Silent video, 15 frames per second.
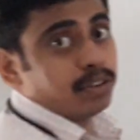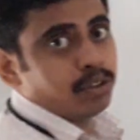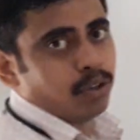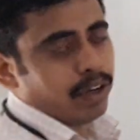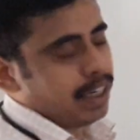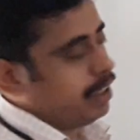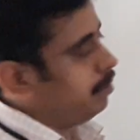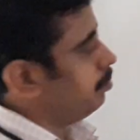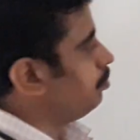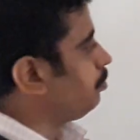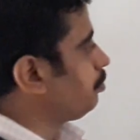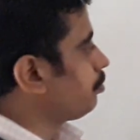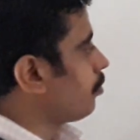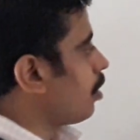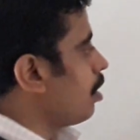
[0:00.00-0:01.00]

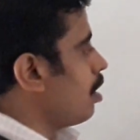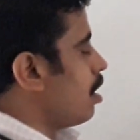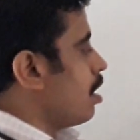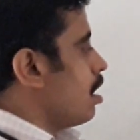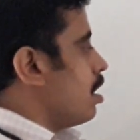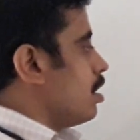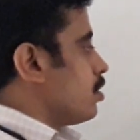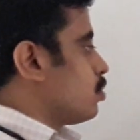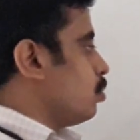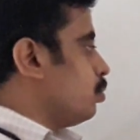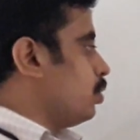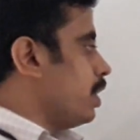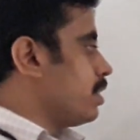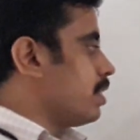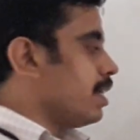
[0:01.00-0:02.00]
3.
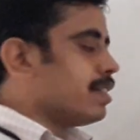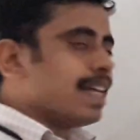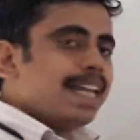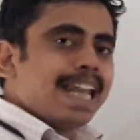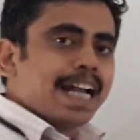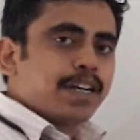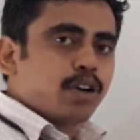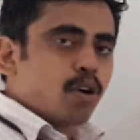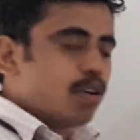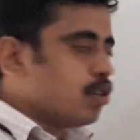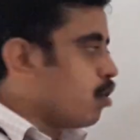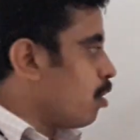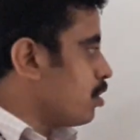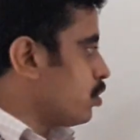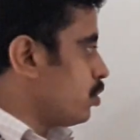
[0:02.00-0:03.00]
So this is the electron
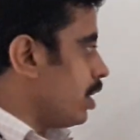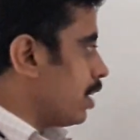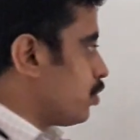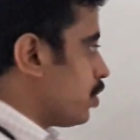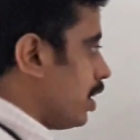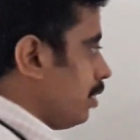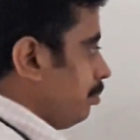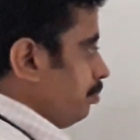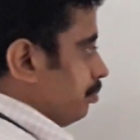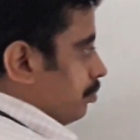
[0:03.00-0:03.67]
dot structure.